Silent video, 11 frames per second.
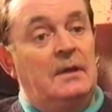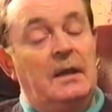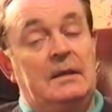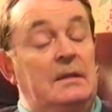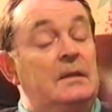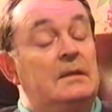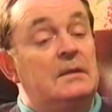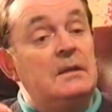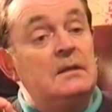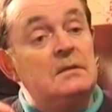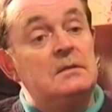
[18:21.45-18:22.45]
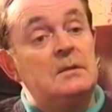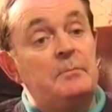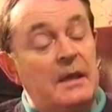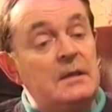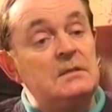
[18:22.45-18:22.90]
And I think it
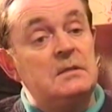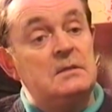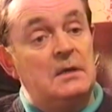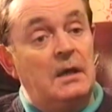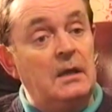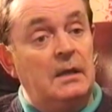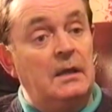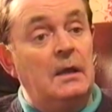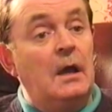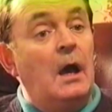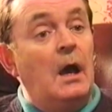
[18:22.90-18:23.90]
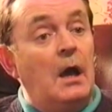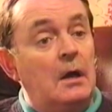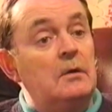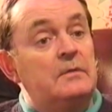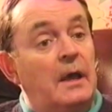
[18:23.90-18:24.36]
depends entirely
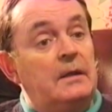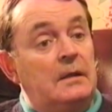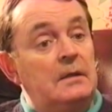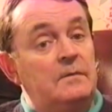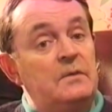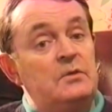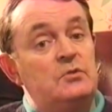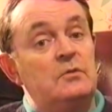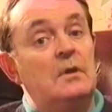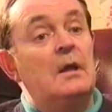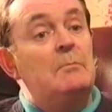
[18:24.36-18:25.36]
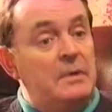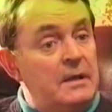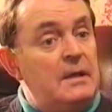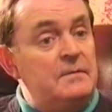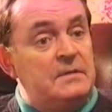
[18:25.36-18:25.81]
how that individual
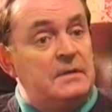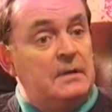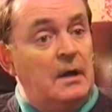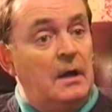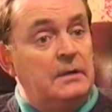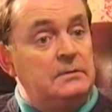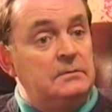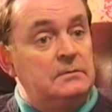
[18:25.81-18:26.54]
believes in God.